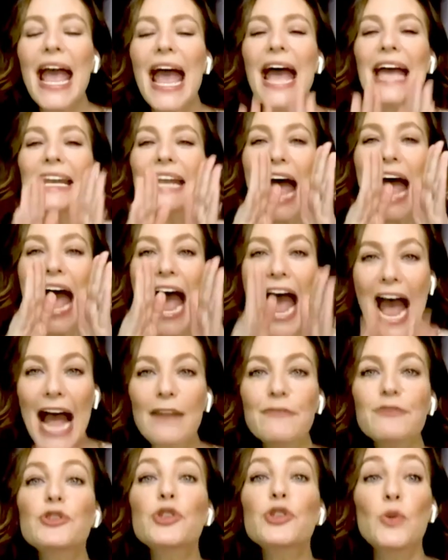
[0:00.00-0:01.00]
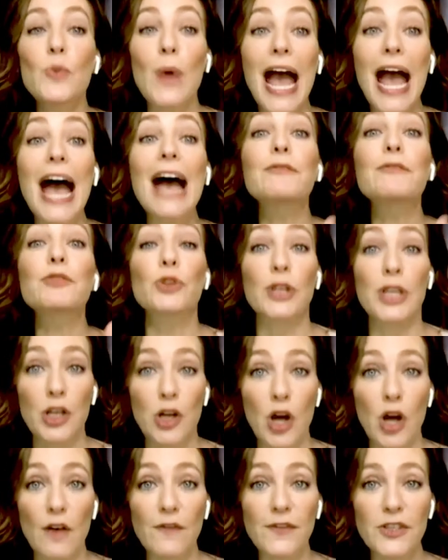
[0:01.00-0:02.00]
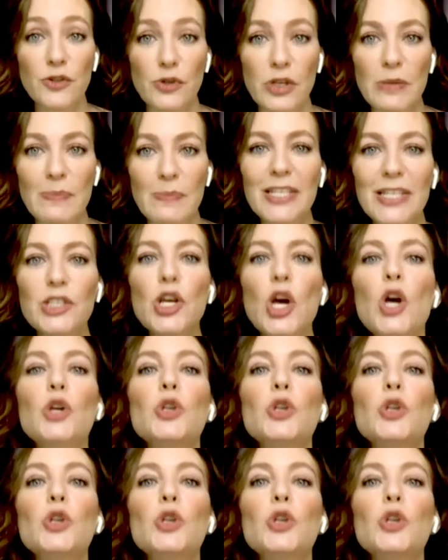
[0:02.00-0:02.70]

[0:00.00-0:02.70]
And after you have your in office treatment,